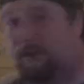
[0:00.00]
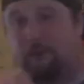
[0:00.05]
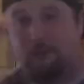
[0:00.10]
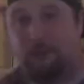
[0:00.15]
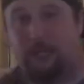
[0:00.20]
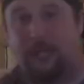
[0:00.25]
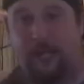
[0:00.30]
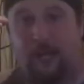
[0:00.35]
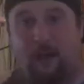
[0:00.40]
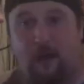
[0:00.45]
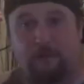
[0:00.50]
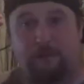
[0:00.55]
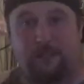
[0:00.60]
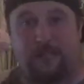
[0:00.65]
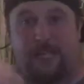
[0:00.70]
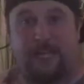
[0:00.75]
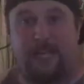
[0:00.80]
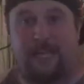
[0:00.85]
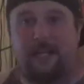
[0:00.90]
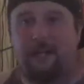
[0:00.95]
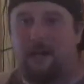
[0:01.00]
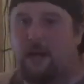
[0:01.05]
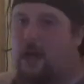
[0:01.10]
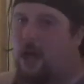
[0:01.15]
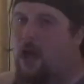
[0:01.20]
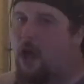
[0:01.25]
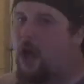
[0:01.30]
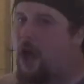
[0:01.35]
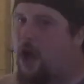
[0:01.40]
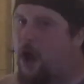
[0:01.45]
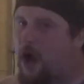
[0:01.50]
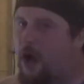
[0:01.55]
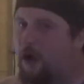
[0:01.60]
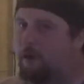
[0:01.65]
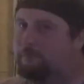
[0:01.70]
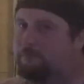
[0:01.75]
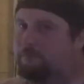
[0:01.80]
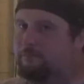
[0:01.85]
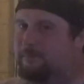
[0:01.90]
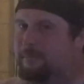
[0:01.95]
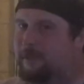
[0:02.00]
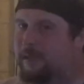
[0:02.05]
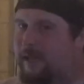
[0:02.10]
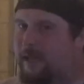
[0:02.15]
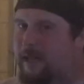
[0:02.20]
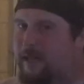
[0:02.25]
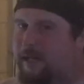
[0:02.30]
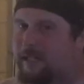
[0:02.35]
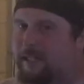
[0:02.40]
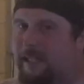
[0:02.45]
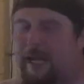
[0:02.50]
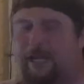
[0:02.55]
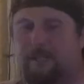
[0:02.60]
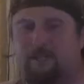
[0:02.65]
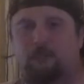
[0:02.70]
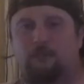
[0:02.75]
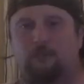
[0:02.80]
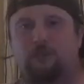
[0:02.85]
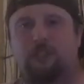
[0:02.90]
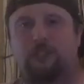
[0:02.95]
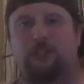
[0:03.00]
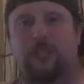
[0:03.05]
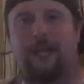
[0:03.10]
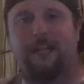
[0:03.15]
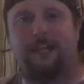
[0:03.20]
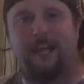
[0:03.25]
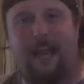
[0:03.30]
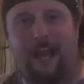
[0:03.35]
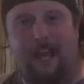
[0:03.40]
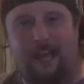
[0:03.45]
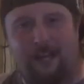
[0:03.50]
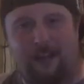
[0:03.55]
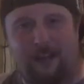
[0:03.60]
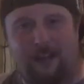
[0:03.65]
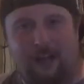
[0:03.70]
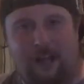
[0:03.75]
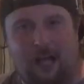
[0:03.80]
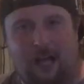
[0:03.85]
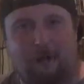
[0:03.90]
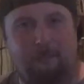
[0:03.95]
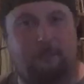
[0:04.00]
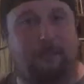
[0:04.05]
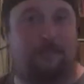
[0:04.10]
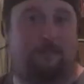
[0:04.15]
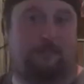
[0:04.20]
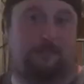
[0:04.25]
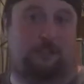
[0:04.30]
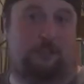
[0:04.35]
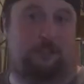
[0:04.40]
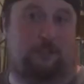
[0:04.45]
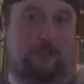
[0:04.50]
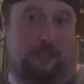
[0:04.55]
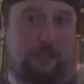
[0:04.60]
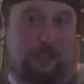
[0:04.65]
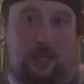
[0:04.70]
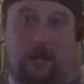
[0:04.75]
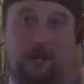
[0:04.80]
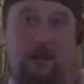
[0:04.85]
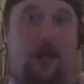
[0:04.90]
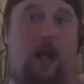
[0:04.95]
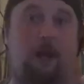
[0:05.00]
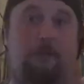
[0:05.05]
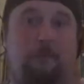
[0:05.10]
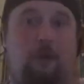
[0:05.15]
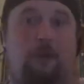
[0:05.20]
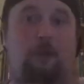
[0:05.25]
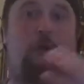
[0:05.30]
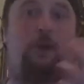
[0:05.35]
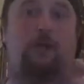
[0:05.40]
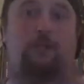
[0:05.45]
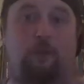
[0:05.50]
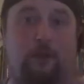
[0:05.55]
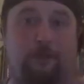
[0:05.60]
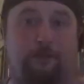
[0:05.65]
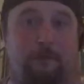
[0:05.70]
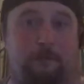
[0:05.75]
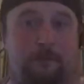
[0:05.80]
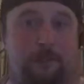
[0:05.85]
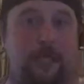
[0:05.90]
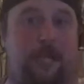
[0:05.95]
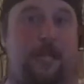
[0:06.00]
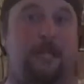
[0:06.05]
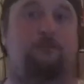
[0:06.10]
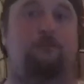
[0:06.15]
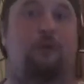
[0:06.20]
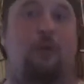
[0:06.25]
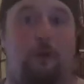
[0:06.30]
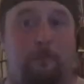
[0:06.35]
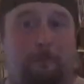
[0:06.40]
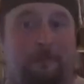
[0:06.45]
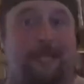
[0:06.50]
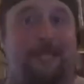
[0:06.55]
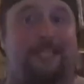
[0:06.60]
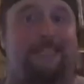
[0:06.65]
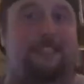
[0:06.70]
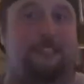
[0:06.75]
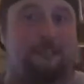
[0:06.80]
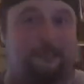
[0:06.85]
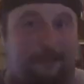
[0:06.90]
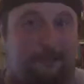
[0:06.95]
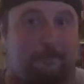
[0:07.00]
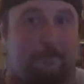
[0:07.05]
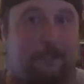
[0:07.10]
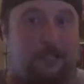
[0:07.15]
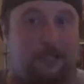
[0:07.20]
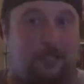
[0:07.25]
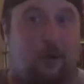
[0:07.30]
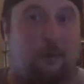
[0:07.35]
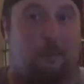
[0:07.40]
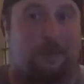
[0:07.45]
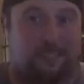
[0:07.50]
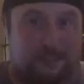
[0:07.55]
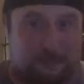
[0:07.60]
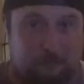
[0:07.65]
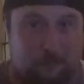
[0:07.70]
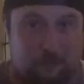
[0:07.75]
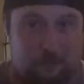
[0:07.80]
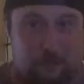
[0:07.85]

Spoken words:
thingy over the E. Kate Duchene, I believe is the... I'm not quite sure. If I'm saying it wrong, please correct me in the comments, I'm not